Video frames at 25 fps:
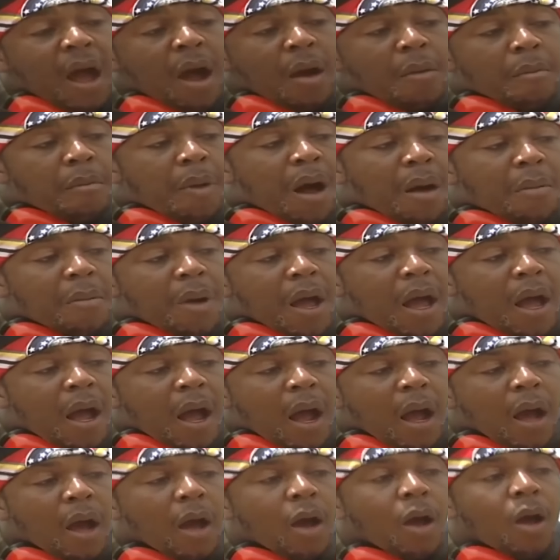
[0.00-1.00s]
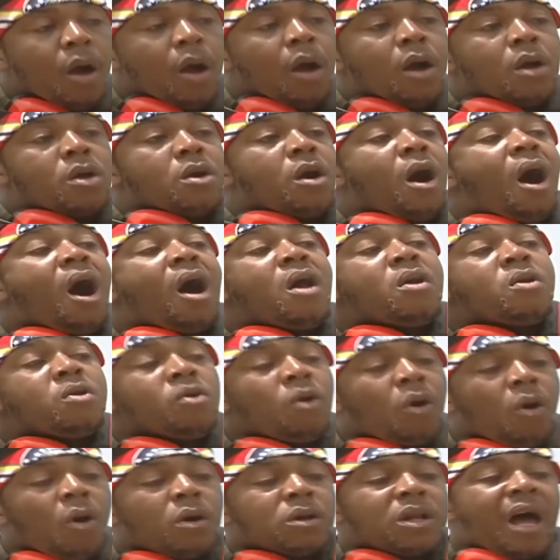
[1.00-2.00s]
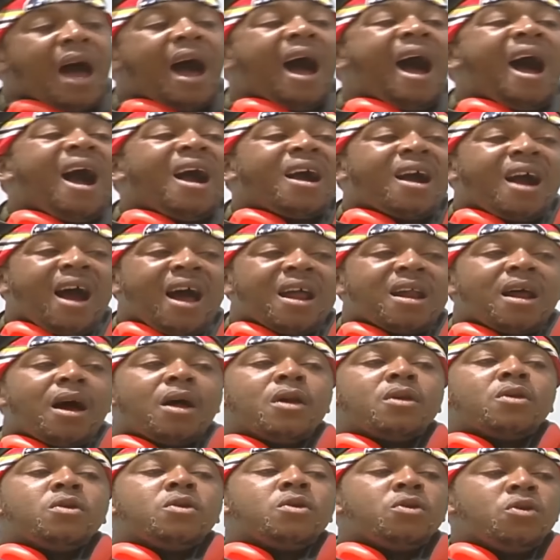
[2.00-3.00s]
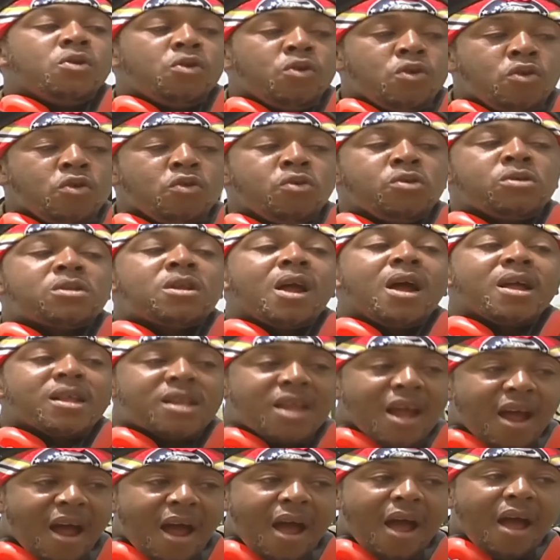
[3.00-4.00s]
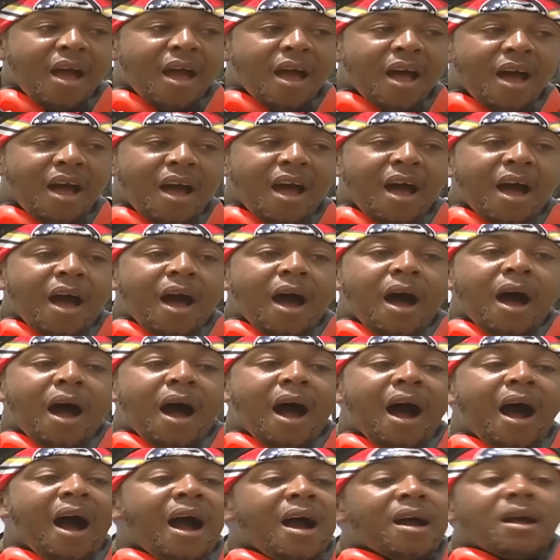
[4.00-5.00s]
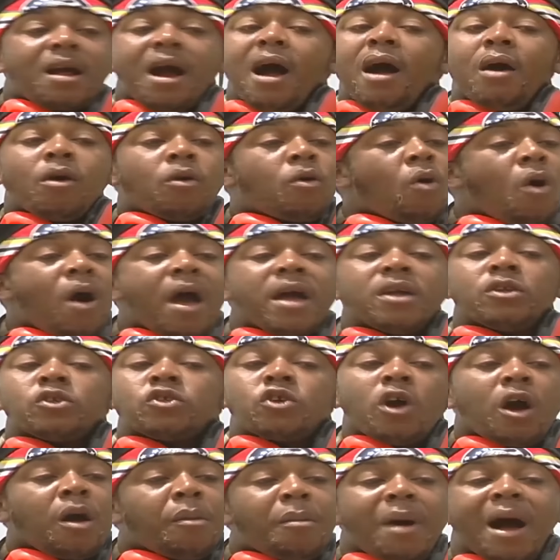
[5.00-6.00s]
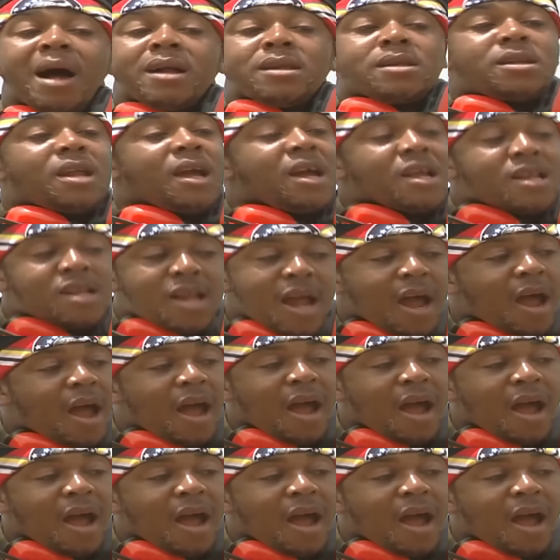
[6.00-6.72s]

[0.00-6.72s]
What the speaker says: Mama, you all know that I got a new tete. I got to enjoy my tete.